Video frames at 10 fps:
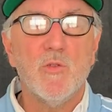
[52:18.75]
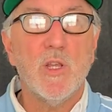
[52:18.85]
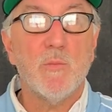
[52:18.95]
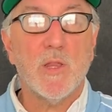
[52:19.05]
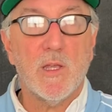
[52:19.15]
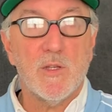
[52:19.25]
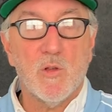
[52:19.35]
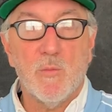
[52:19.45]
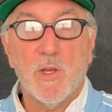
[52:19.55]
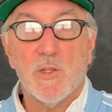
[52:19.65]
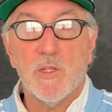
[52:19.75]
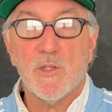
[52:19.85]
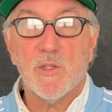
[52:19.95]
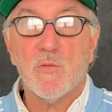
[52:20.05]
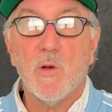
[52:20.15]
deeply into it, because
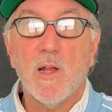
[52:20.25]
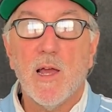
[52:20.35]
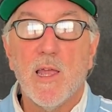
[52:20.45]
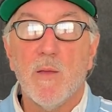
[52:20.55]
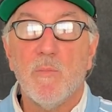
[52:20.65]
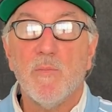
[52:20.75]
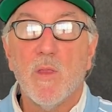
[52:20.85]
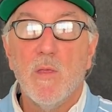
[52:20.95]
this is what I am,